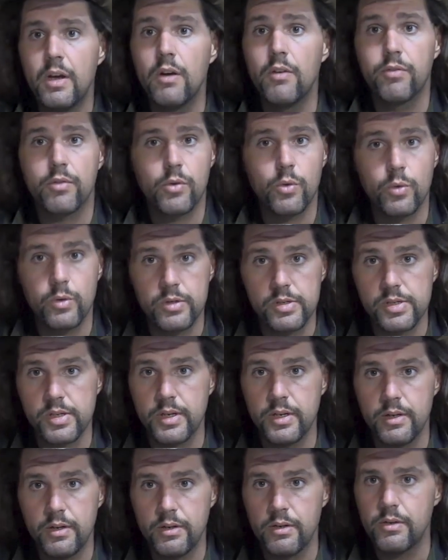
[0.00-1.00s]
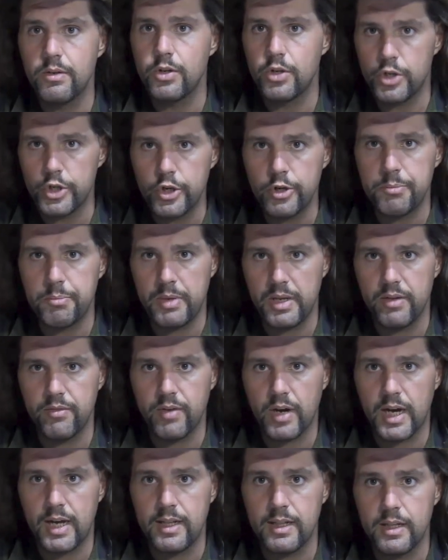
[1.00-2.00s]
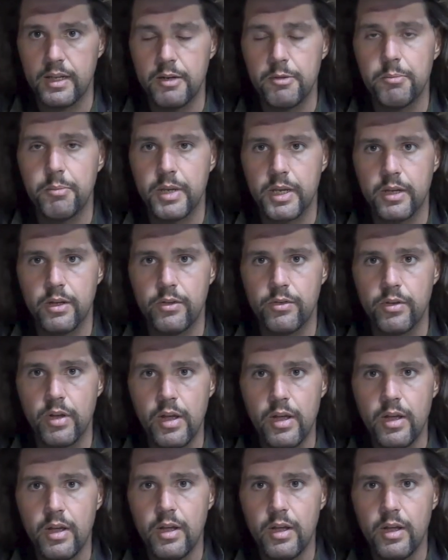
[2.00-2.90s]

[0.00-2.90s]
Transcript: Of course, it should be violent because,